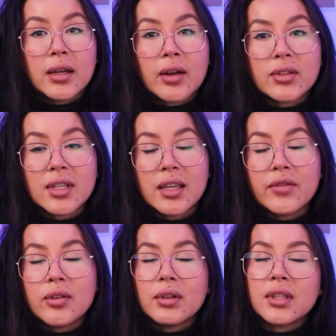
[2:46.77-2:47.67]
Now, to
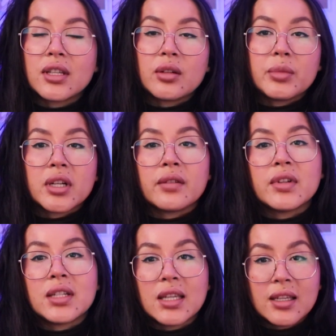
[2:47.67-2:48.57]
give you a little bit of
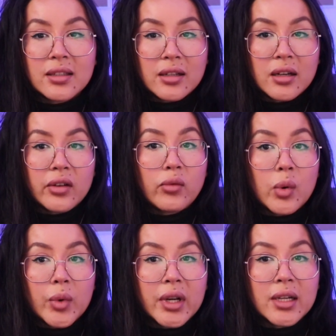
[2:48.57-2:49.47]
a teaser of
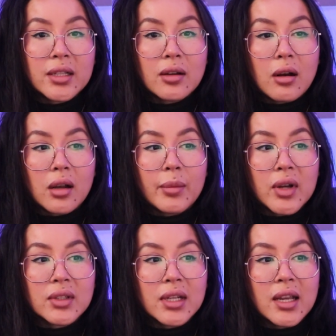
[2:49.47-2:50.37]
what we're going to talk
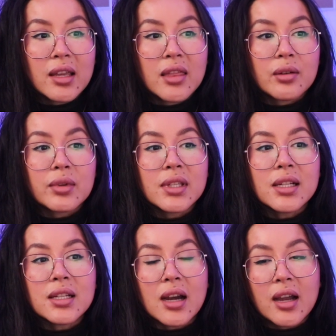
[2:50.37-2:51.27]
about today, there was
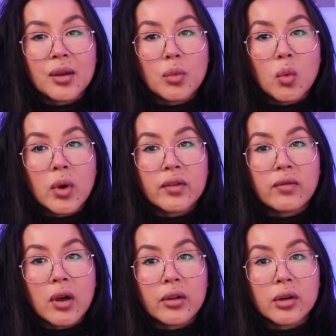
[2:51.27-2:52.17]
a time when
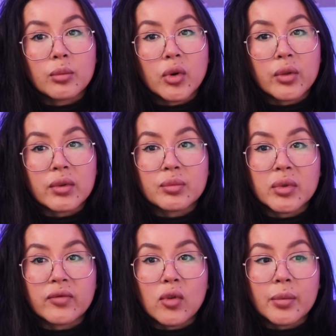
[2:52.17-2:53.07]
Father Amorth was
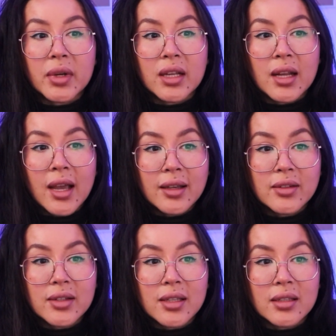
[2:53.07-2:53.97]
performing an
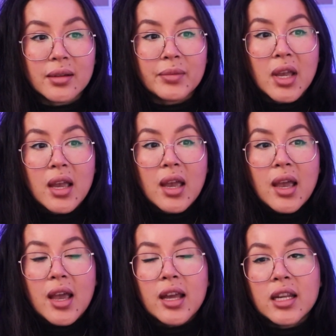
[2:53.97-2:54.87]
exorcism,
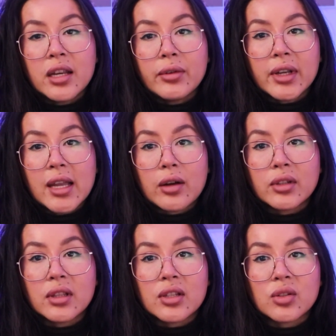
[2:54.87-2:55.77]
and he
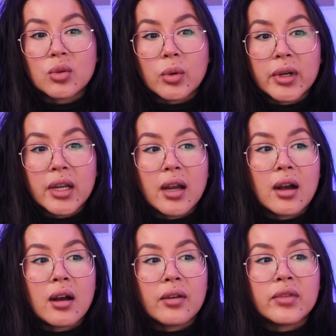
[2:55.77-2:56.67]
recounted the story
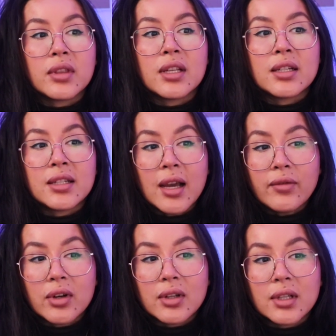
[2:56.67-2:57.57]
of the
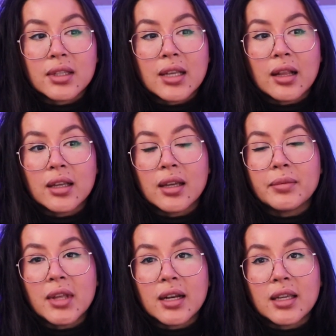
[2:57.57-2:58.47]
devil telling
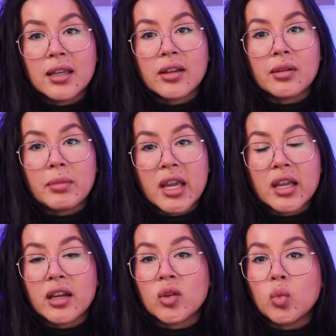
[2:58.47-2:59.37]
him that he can
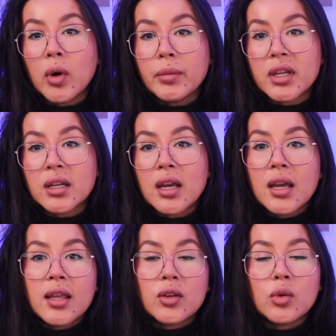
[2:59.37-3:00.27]
make a woman
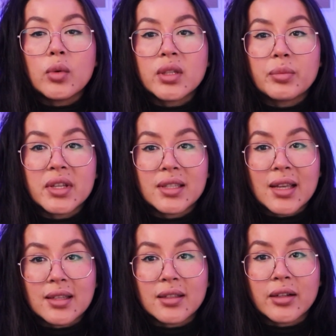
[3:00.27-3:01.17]
who was
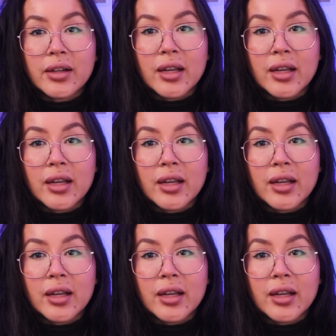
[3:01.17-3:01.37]
possessed under